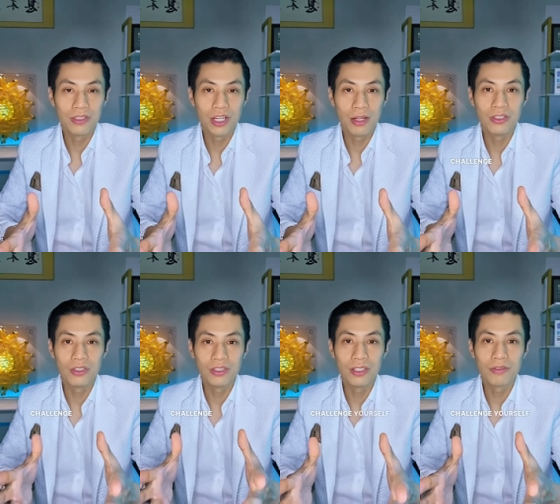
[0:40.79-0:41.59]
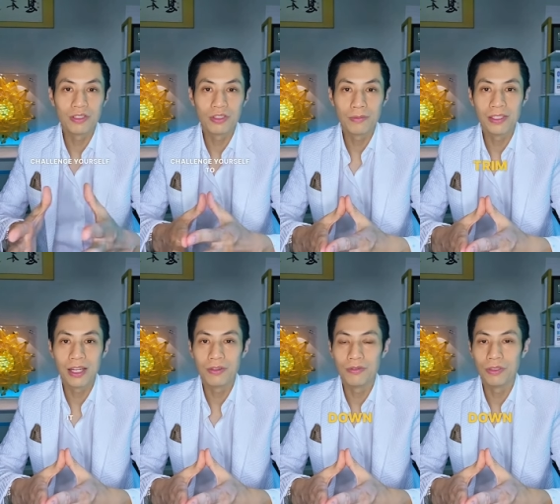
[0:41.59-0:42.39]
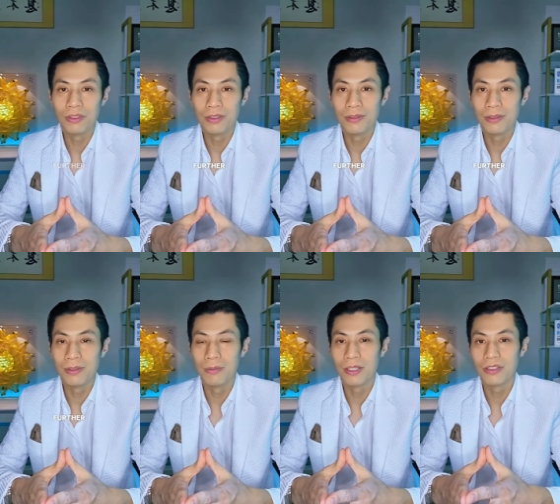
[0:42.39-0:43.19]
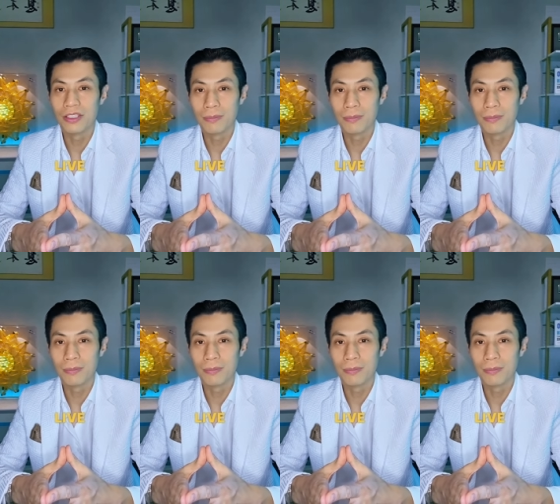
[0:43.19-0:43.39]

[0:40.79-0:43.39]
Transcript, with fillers: Challenge yourself to trim it down further, live